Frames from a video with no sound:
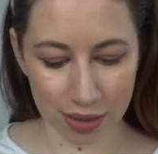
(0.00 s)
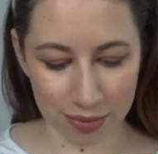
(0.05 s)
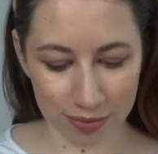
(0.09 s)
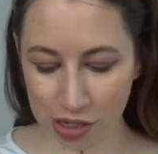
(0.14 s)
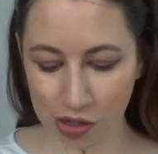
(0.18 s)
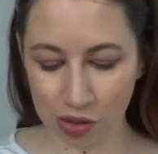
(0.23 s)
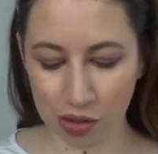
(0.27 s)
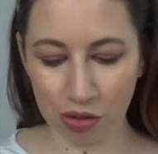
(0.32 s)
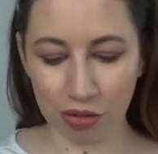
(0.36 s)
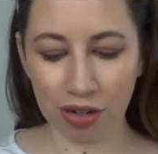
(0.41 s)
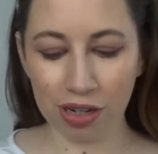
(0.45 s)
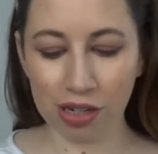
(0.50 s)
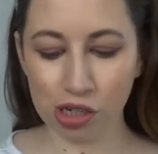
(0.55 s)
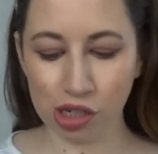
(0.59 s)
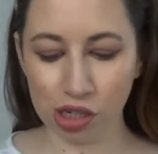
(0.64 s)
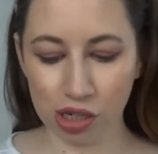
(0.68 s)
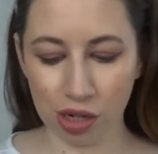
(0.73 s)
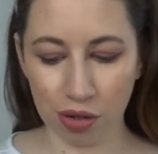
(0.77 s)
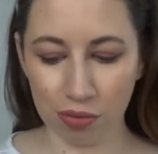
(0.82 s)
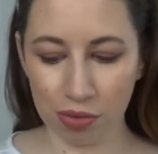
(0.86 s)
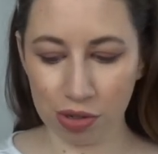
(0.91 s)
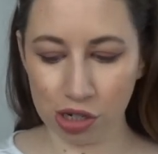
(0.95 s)
So I don't
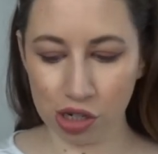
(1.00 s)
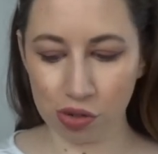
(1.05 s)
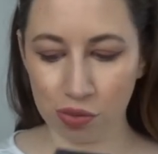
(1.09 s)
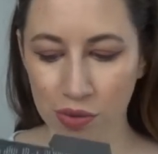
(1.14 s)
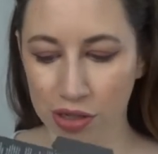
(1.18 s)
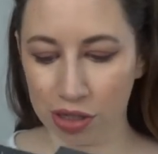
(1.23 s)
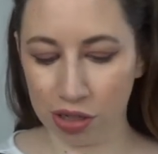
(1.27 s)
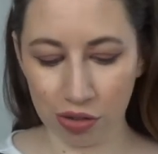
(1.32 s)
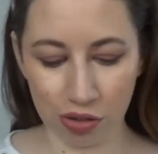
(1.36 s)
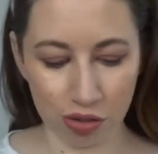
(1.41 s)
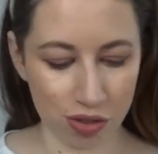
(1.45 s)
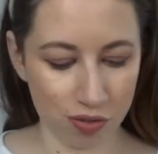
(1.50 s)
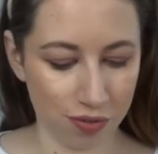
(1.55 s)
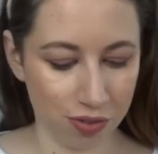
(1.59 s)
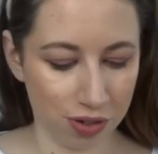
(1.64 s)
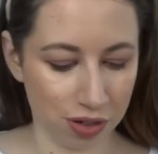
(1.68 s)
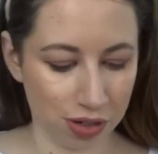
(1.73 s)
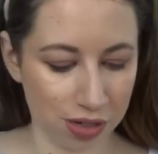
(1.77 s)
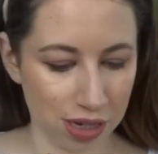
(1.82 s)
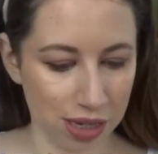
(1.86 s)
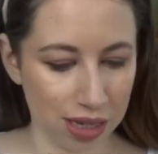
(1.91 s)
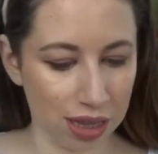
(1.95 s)
actually know which one to use
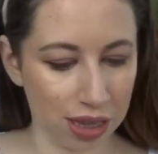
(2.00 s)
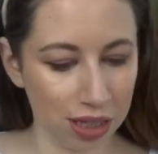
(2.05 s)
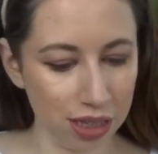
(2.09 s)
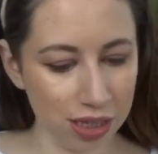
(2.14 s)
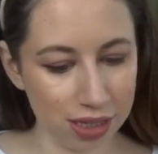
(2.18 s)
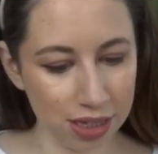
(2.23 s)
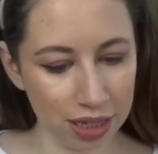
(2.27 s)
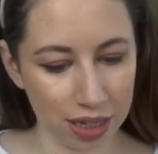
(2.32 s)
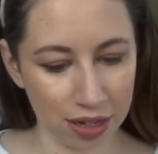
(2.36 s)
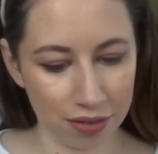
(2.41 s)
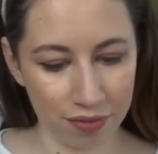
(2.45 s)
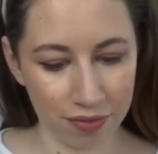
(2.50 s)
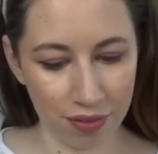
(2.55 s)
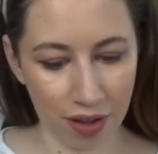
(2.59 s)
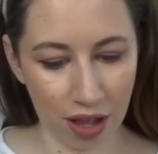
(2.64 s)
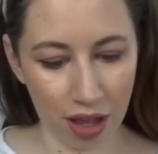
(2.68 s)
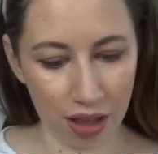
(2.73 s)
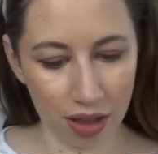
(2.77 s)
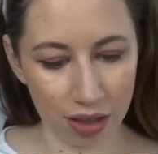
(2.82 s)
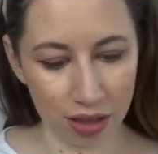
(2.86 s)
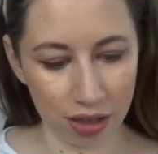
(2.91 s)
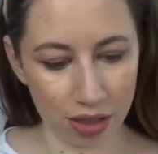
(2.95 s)
first. It looks like
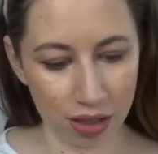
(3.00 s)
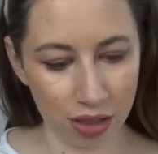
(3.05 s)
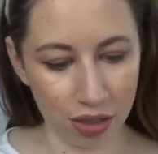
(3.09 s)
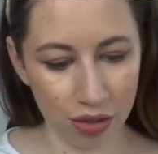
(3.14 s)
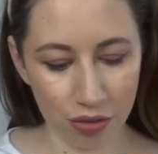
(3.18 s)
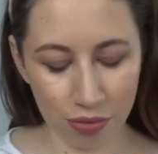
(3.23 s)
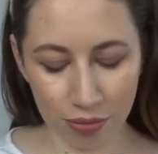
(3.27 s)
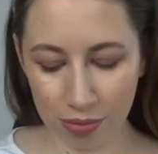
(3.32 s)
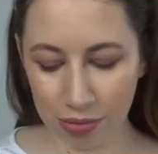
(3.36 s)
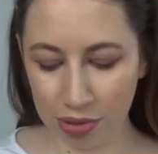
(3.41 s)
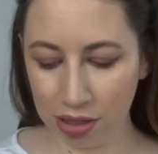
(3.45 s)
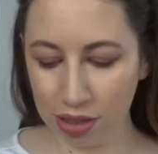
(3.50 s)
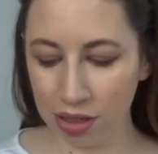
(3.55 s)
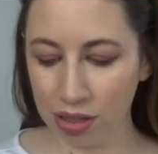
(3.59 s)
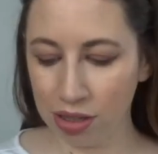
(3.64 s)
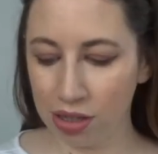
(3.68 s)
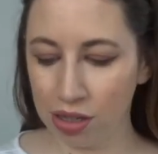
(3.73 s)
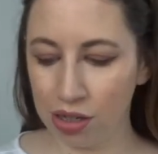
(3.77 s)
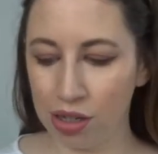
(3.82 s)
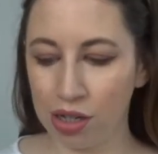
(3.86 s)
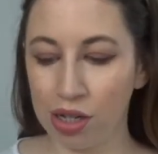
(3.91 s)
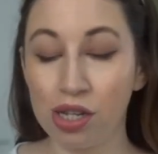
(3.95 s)
volume.
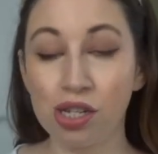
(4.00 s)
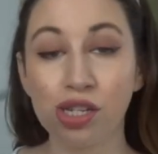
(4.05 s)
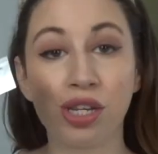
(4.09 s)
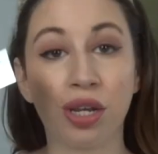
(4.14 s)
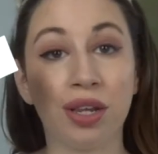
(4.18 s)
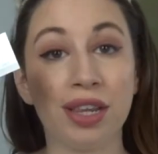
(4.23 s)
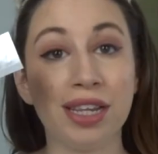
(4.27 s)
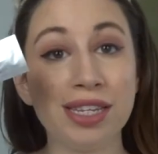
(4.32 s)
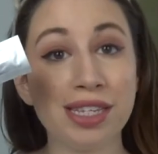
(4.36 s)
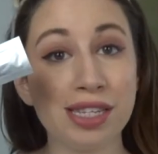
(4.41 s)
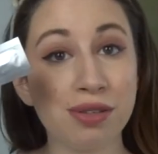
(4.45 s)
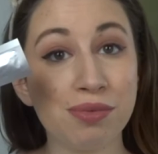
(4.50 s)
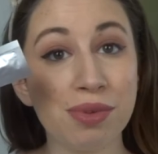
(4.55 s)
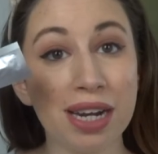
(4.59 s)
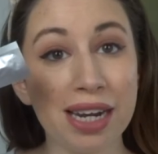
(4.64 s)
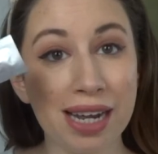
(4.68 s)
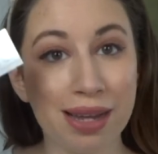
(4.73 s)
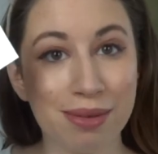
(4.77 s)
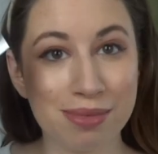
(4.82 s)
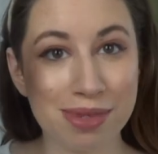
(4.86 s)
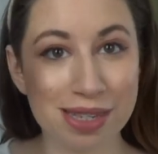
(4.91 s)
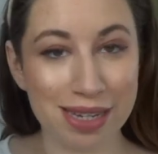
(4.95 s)
So this is what
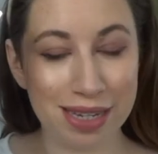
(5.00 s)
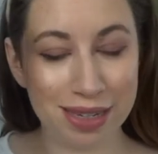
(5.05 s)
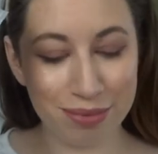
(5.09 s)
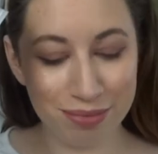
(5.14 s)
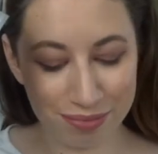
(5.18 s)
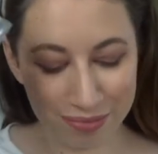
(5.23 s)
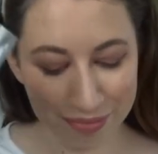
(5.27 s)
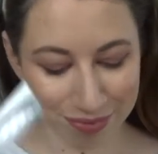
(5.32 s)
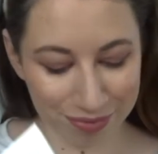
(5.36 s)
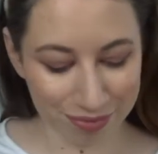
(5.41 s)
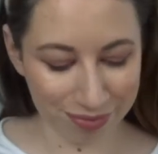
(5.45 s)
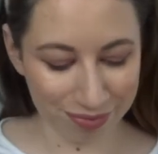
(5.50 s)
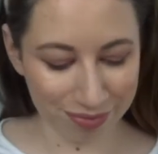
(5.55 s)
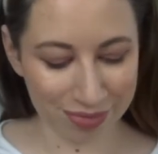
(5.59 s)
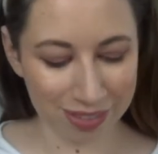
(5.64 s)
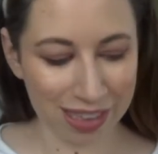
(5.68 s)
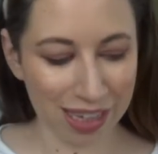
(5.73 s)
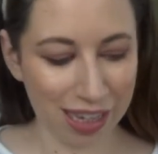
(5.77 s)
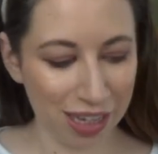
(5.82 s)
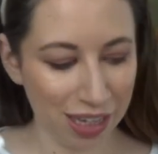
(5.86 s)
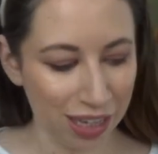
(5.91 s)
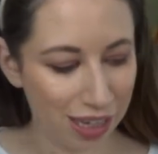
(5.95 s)
it comes in.
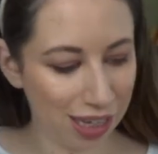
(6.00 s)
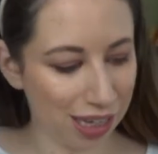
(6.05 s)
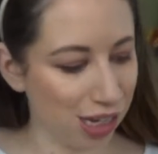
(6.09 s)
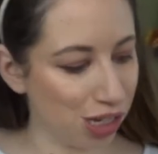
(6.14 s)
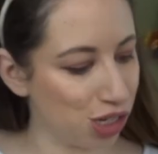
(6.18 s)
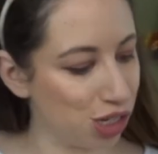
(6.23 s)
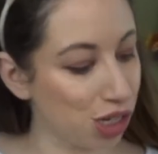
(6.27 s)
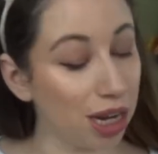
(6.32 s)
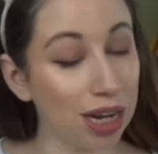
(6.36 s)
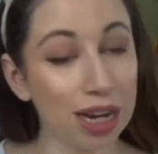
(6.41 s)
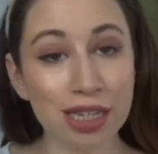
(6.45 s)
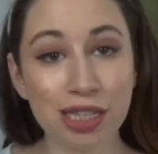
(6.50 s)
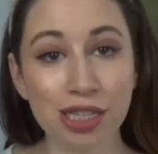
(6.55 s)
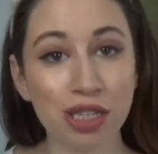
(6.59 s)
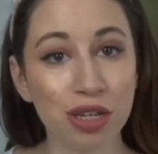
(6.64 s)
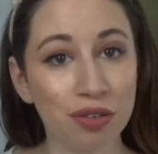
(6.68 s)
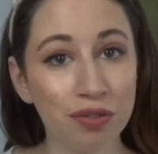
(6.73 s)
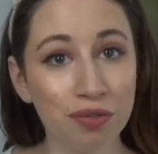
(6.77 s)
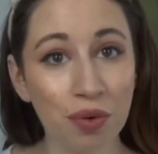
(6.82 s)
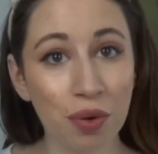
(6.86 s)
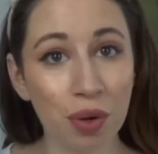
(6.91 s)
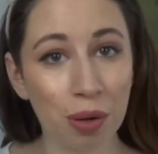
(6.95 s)
Each side has its
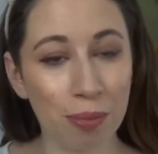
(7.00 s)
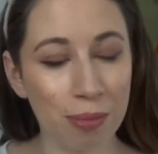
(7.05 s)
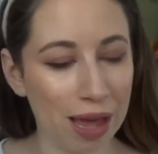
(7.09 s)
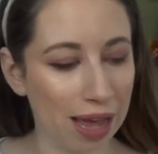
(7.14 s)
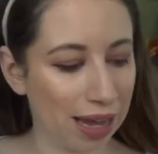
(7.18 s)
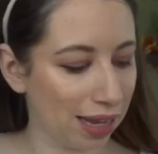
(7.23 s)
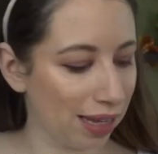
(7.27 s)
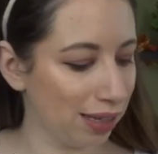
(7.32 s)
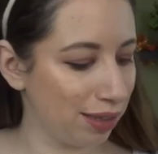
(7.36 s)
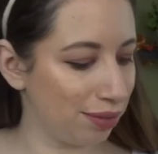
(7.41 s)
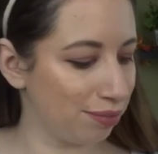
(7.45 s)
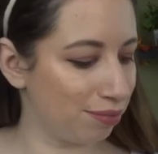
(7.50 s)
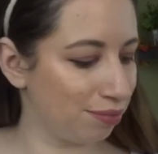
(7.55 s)
own foil packet.